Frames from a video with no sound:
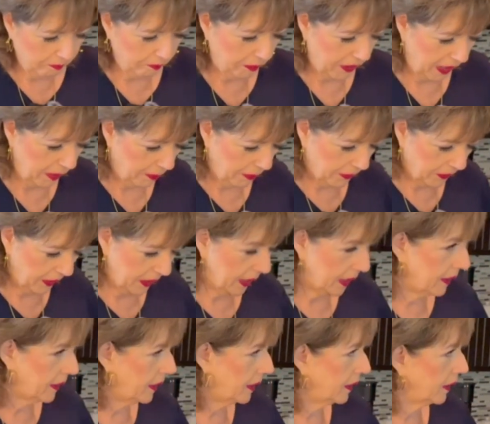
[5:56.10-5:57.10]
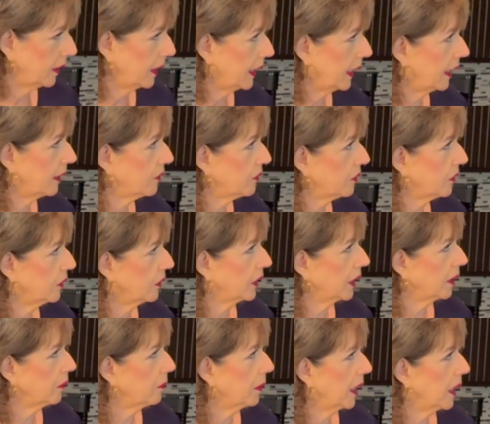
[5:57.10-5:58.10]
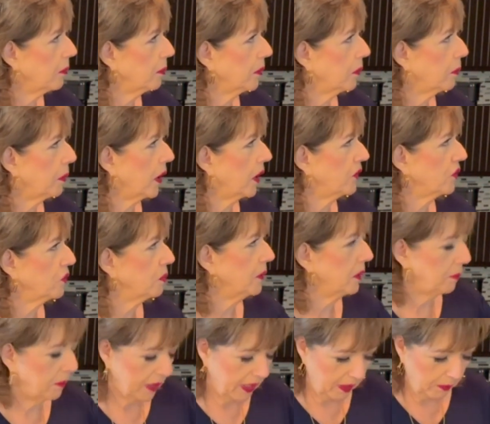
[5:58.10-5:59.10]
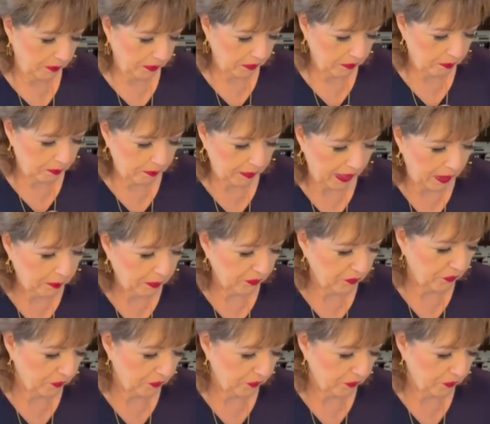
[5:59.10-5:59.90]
paper in, and that's cooking paper, parchment paper, paper